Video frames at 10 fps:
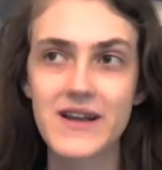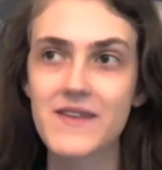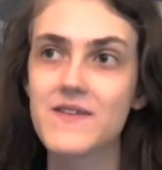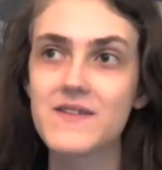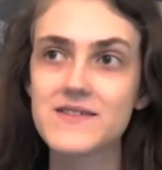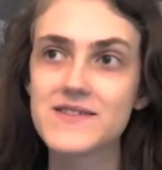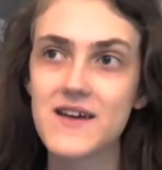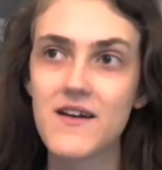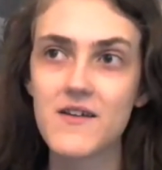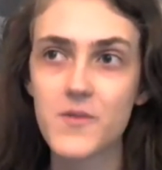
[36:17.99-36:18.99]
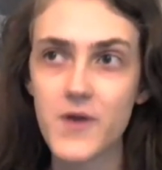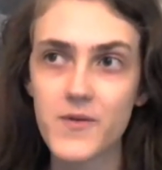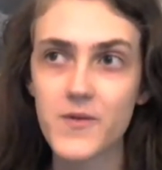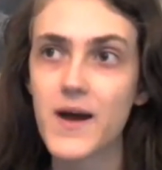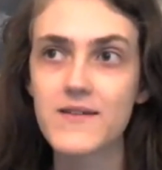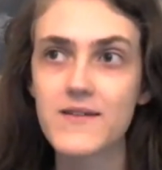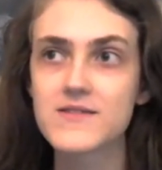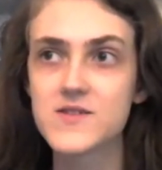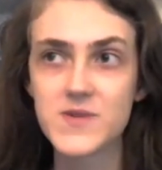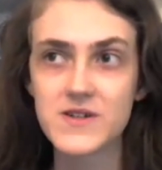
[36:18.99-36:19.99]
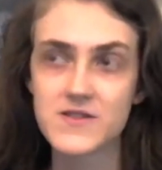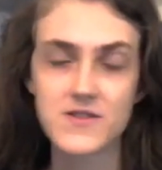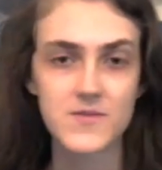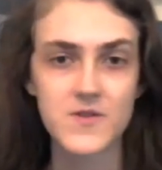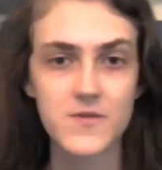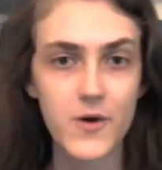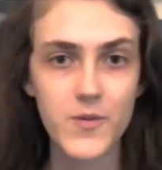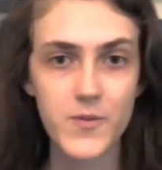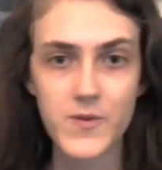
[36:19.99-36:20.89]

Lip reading: I think it's kind of problematic to speak in terms of hope,